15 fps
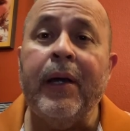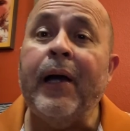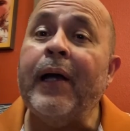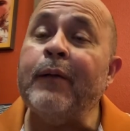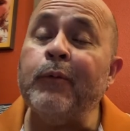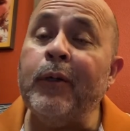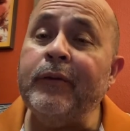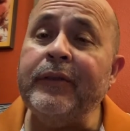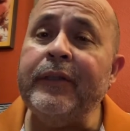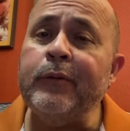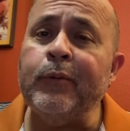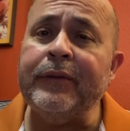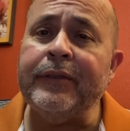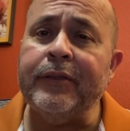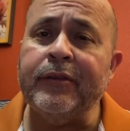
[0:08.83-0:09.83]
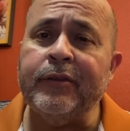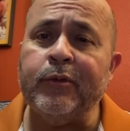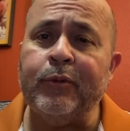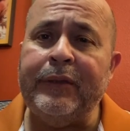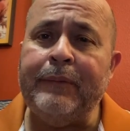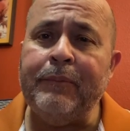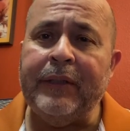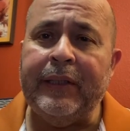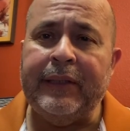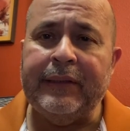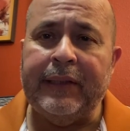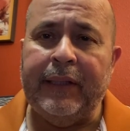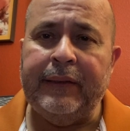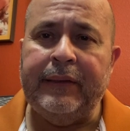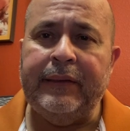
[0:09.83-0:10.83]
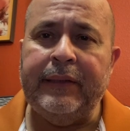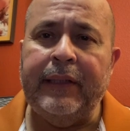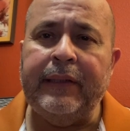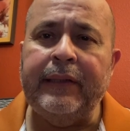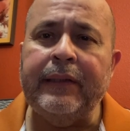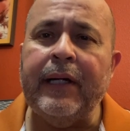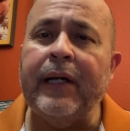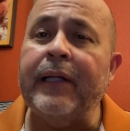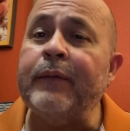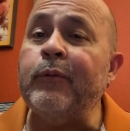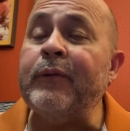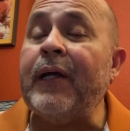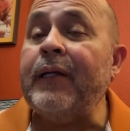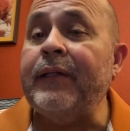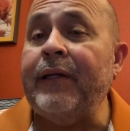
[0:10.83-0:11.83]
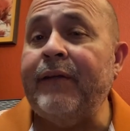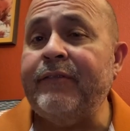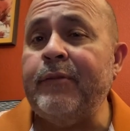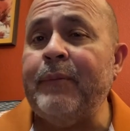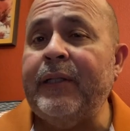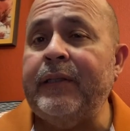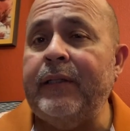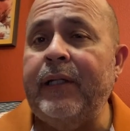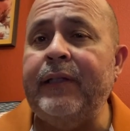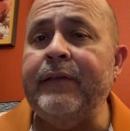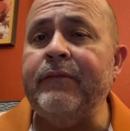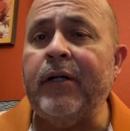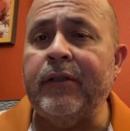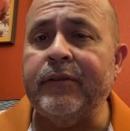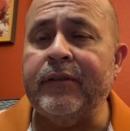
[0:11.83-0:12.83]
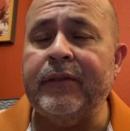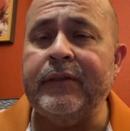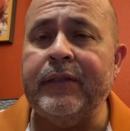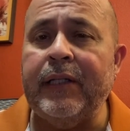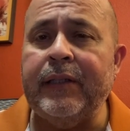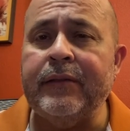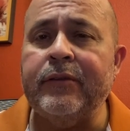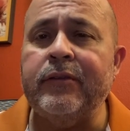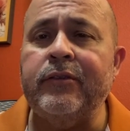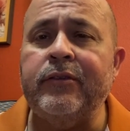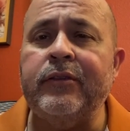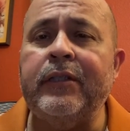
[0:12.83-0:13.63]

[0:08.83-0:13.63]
I wrote the original screenplay in 1989 when I left my native Austin, Texas,